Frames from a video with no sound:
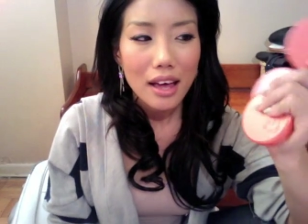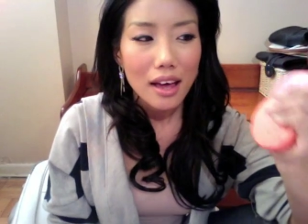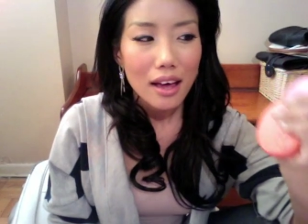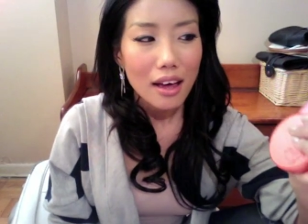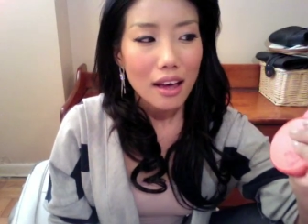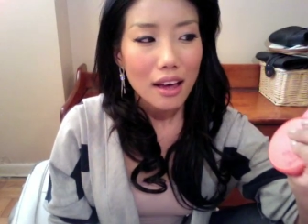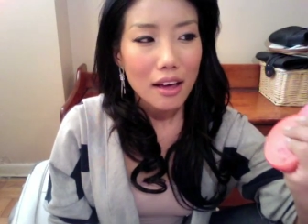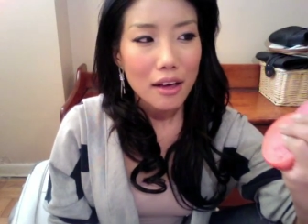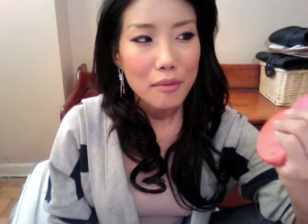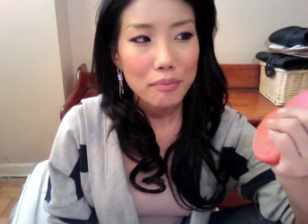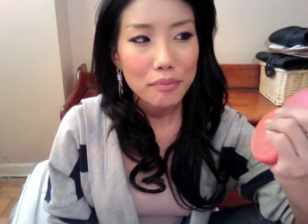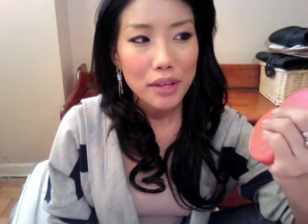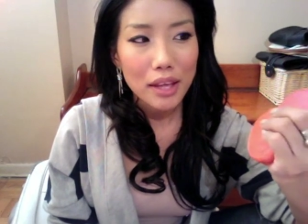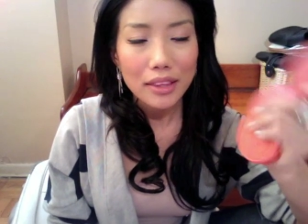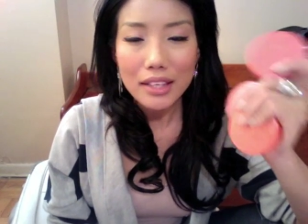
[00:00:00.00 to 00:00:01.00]
um,
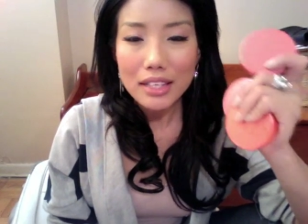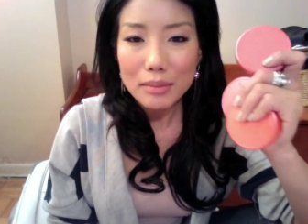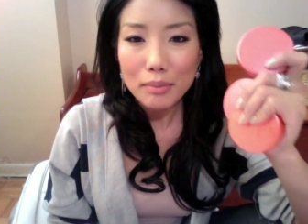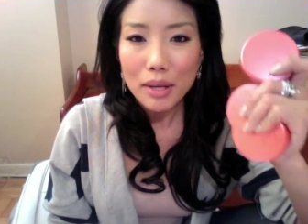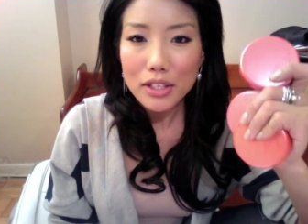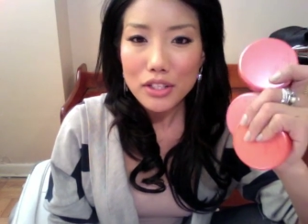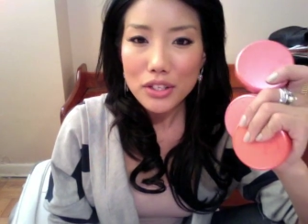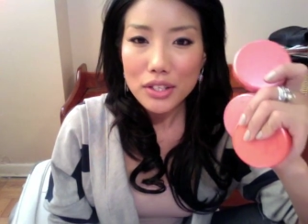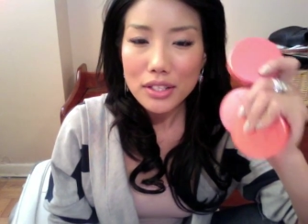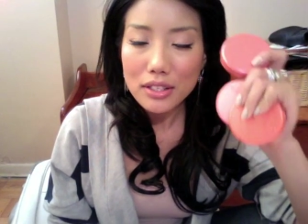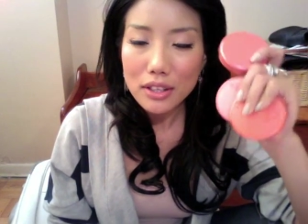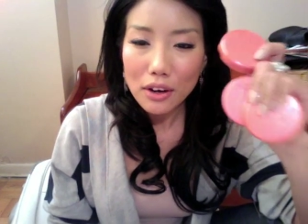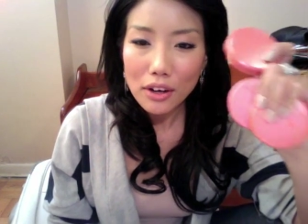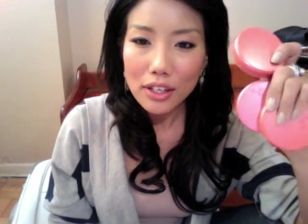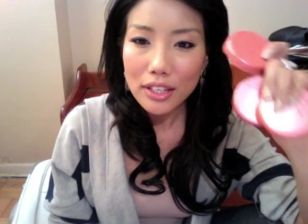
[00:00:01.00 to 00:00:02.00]
these blushes,
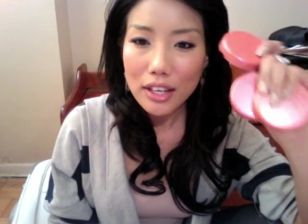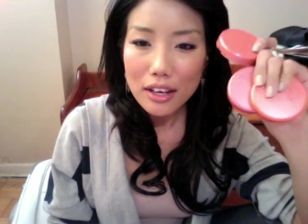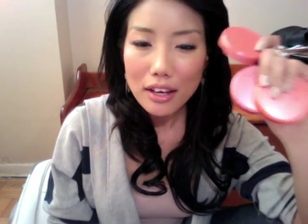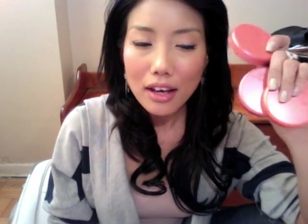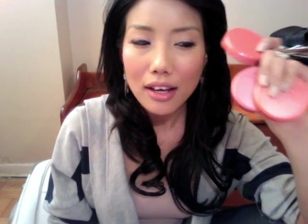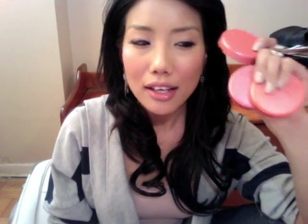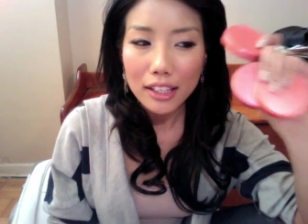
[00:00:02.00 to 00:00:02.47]
Tarte uh,